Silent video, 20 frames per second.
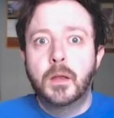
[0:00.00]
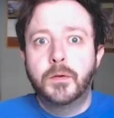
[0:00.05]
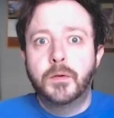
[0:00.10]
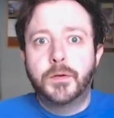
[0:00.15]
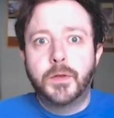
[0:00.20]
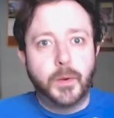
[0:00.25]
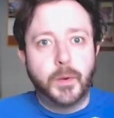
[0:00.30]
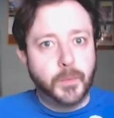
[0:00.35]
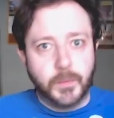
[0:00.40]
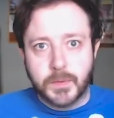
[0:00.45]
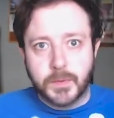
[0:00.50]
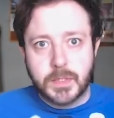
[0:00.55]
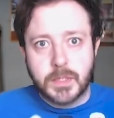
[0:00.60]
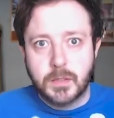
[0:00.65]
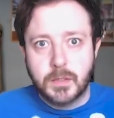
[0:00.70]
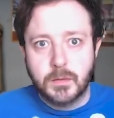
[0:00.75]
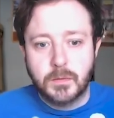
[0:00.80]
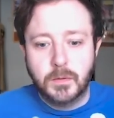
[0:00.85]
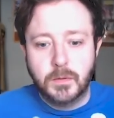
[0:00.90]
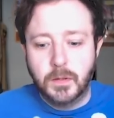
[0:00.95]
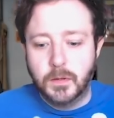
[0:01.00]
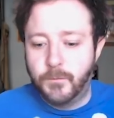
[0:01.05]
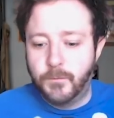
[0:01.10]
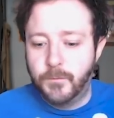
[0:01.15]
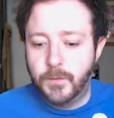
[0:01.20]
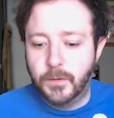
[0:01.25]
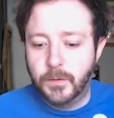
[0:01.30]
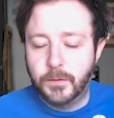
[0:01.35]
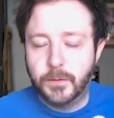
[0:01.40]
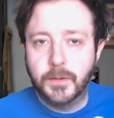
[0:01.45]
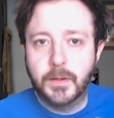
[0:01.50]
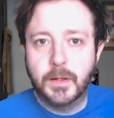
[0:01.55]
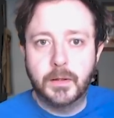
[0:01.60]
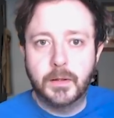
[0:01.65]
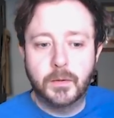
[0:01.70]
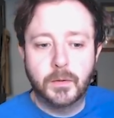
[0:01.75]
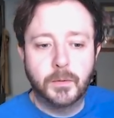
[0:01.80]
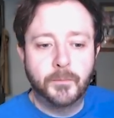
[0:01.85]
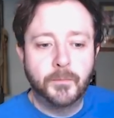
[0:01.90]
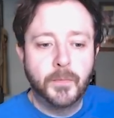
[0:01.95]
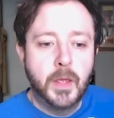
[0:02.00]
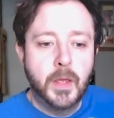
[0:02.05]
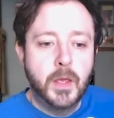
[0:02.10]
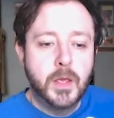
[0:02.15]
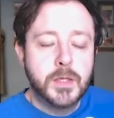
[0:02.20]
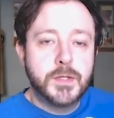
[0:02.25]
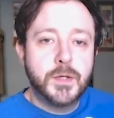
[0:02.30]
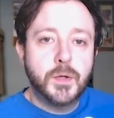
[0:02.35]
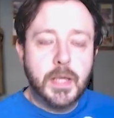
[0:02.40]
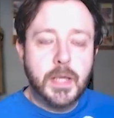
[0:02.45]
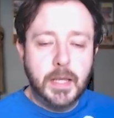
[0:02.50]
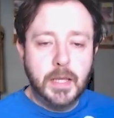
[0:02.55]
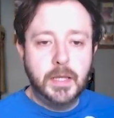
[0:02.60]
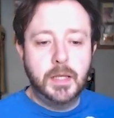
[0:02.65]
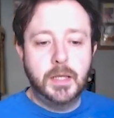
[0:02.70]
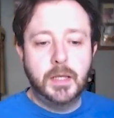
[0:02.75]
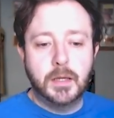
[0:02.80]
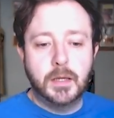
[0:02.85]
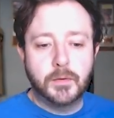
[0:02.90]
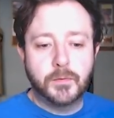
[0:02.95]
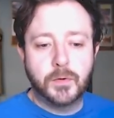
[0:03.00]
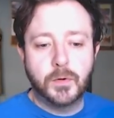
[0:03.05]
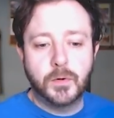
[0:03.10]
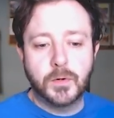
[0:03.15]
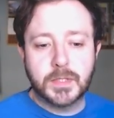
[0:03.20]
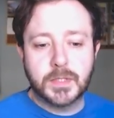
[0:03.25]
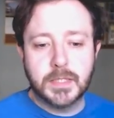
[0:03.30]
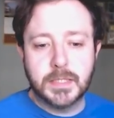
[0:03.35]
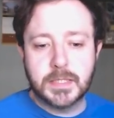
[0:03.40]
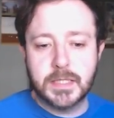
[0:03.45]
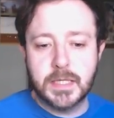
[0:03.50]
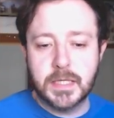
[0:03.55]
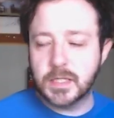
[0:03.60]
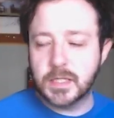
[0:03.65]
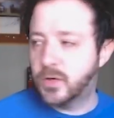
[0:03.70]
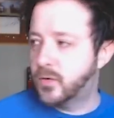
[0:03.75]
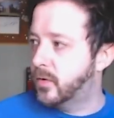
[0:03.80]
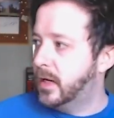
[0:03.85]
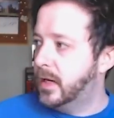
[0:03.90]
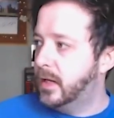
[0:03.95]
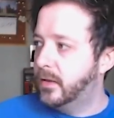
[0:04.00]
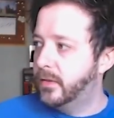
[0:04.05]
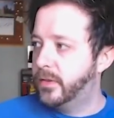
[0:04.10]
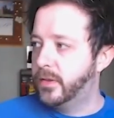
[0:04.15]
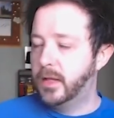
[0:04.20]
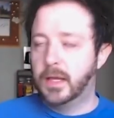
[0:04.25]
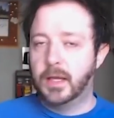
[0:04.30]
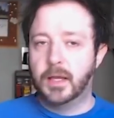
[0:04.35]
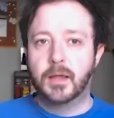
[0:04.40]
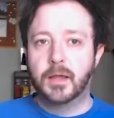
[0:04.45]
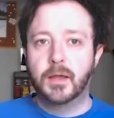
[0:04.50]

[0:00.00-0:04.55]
Don't, you filthy little. Zucchini, of course, it's this green thing.